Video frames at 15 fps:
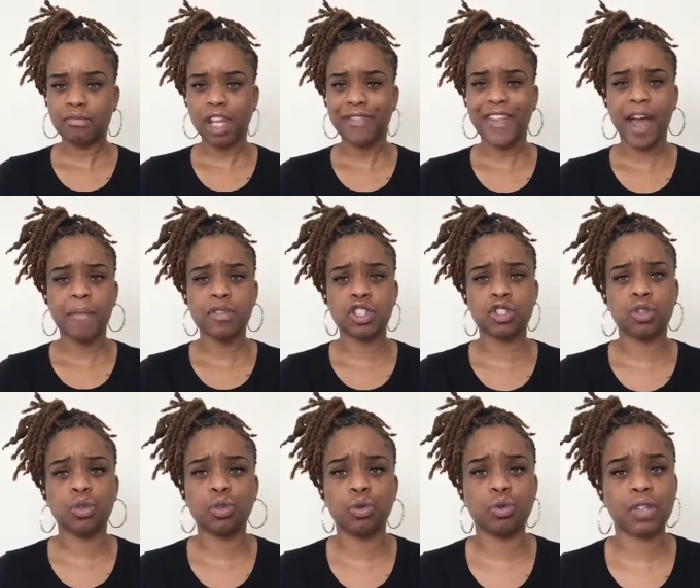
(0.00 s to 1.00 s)
that was
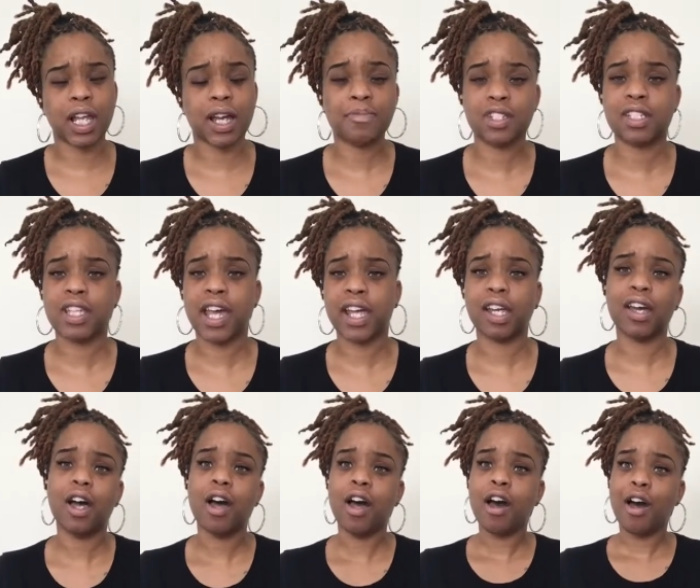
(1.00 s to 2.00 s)
cool. Like I'm just like,
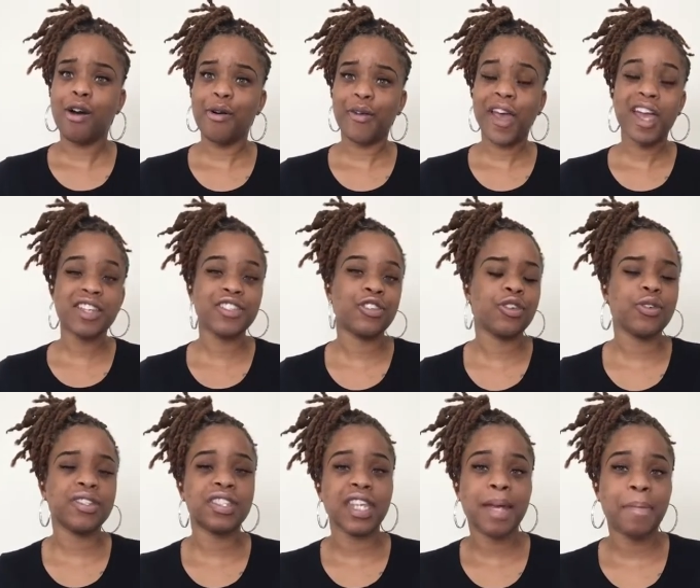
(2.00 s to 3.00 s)
okay, so
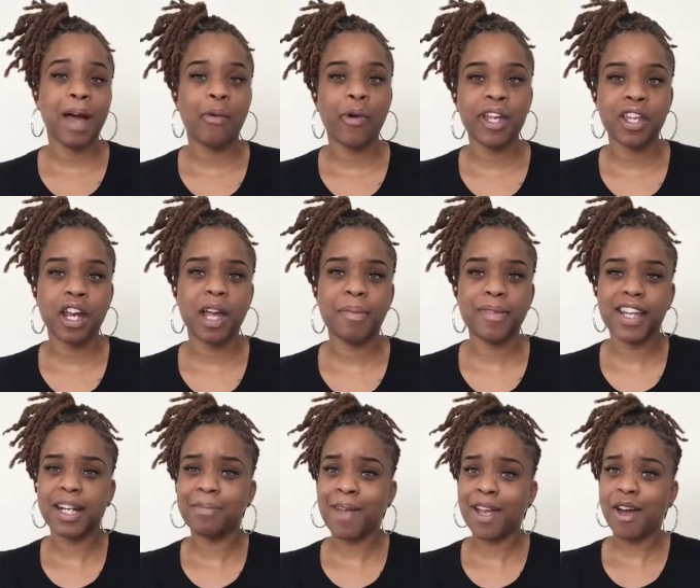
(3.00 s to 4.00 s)
you'll see my one year
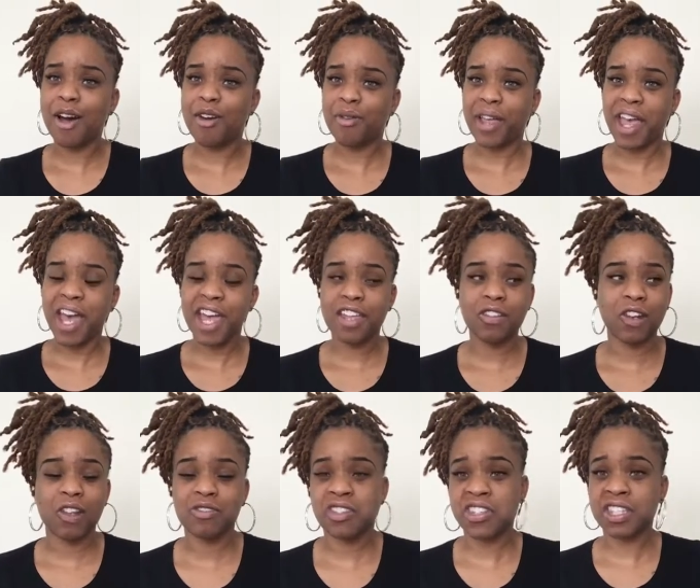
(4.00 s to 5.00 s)
update. I'm like, okay, you
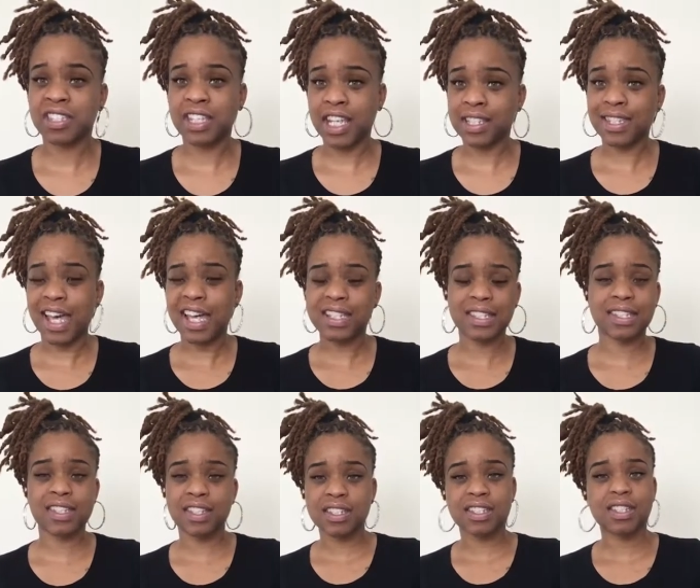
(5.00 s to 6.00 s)
know, just stick tight,
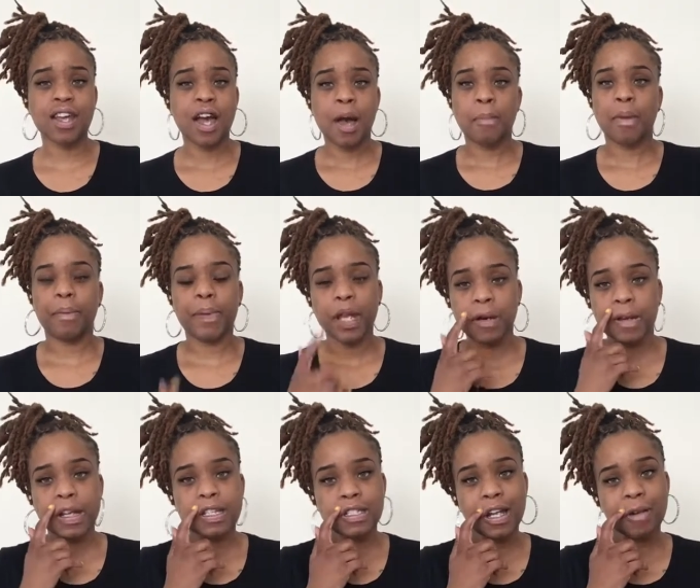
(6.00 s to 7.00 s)
sis. My
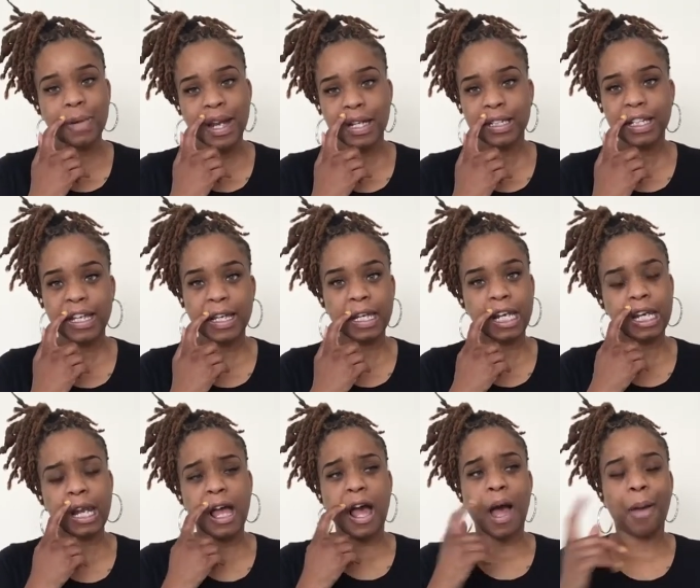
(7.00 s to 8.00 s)
periods are
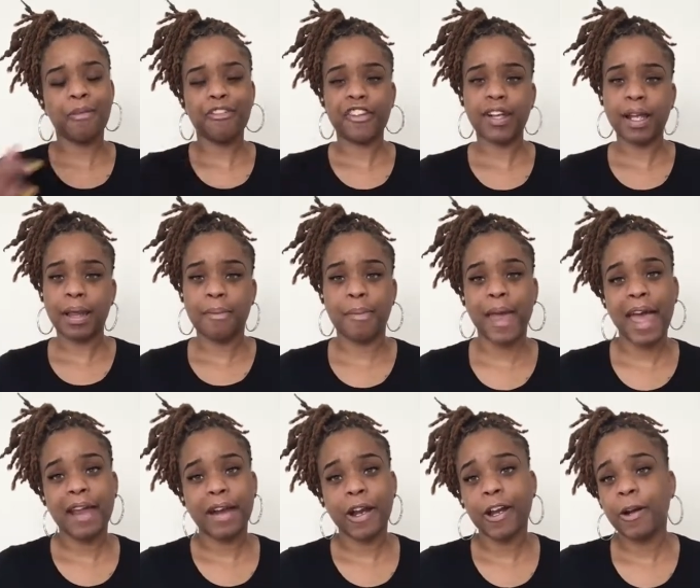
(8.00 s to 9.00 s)
regulated. I'm feeling
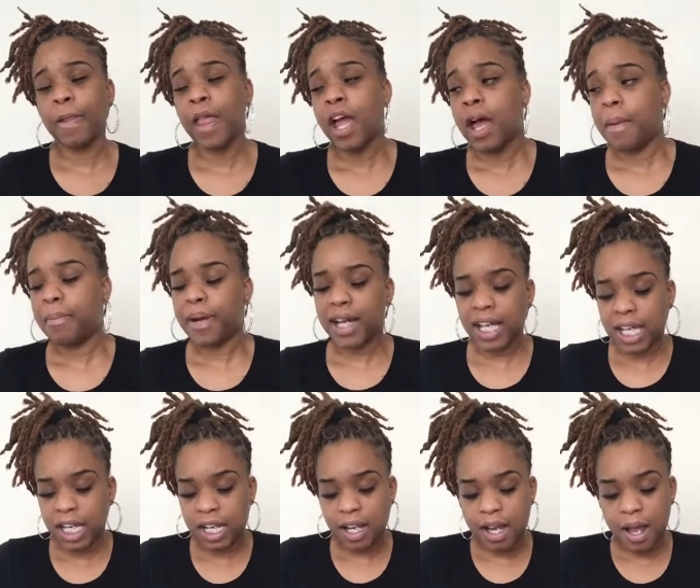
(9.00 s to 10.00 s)
better.
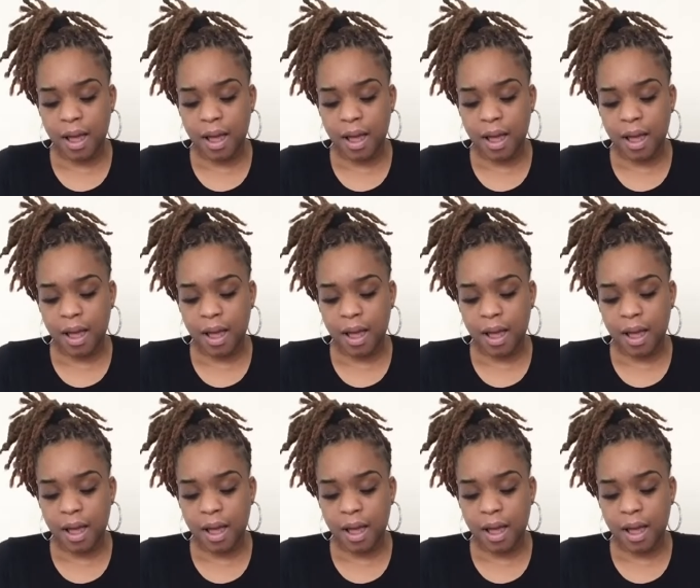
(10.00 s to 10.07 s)
But